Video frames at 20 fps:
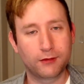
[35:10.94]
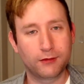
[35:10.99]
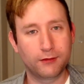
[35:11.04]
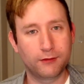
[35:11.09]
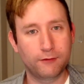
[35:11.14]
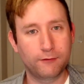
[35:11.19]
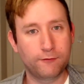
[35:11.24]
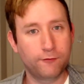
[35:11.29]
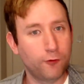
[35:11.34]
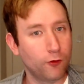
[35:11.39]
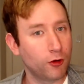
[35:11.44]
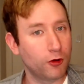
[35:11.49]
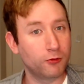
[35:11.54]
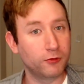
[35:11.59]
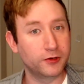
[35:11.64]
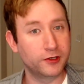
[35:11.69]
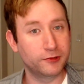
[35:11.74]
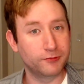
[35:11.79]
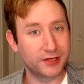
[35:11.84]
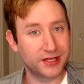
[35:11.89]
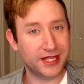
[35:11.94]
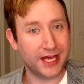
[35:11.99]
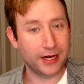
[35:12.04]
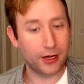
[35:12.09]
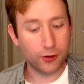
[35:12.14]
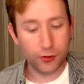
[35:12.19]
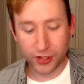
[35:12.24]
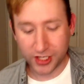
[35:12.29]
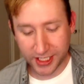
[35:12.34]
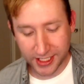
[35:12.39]
forward with that
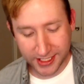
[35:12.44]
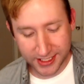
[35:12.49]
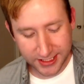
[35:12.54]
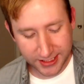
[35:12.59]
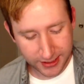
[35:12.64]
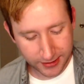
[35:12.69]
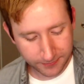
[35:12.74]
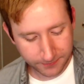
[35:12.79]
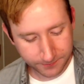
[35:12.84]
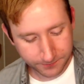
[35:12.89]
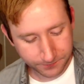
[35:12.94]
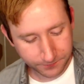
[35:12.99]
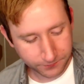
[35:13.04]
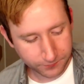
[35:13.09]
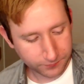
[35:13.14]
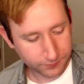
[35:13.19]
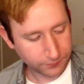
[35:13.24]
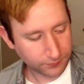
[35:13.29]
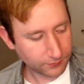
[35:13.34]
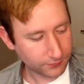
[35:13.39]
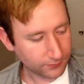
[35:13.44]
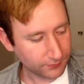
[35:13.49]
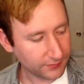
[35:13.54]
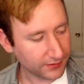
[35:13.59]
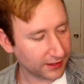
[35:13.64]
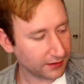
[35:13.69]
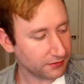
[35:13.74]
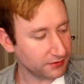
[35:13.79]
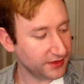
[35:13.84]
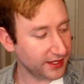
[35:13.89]
oakiness.
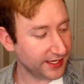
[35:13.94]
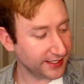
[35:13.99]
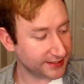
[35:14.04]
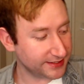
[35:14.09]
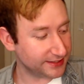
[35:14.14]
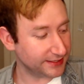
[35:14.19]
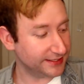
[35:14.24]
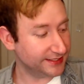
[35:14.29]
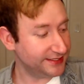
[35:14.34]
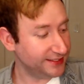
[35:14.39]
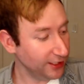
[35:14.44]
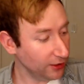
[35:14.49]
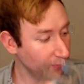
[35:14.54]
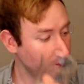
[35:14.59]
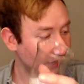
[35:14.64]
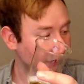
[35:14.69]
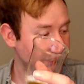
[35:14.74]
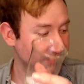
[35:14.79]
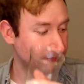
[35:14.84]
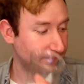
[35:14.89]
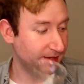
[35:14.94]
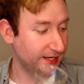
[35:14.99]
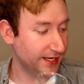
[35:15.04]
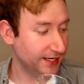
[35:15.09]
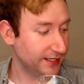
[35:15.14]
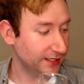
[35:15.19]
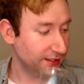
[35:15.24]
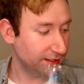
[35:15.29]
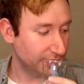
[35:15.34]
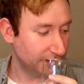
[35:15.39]
This Seelbach pick,